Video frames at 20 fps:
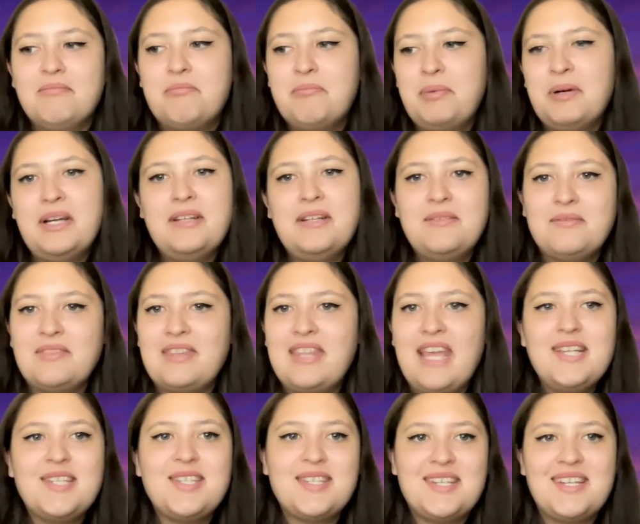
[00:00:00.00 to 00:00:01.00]
but
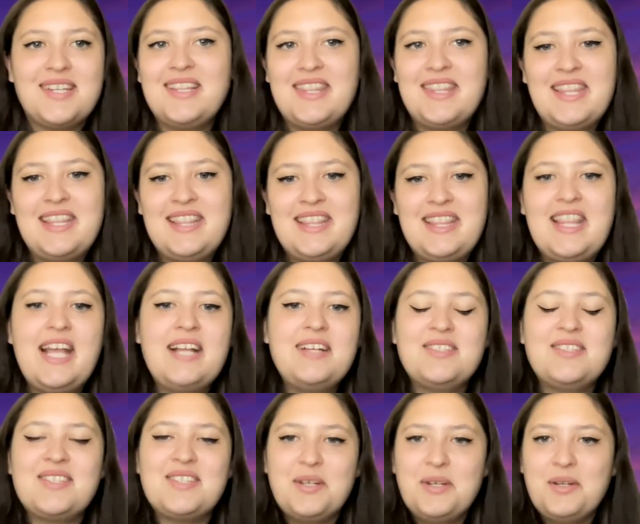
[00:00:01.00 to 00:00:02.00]
they
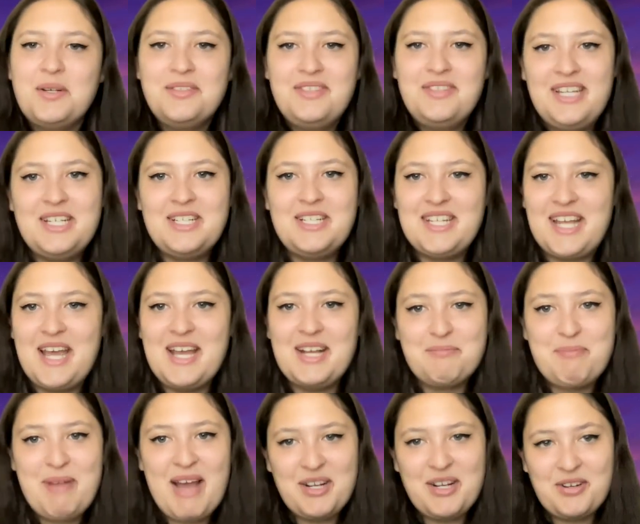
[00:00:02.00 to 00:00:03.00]
still need to
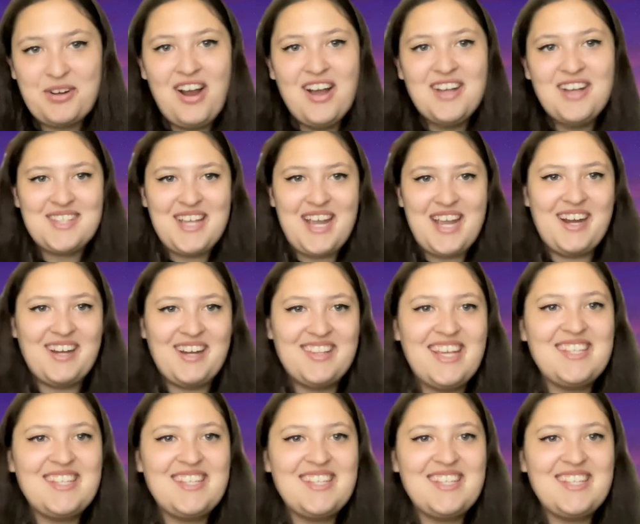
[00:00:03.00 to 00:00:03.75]
get back Crosshair.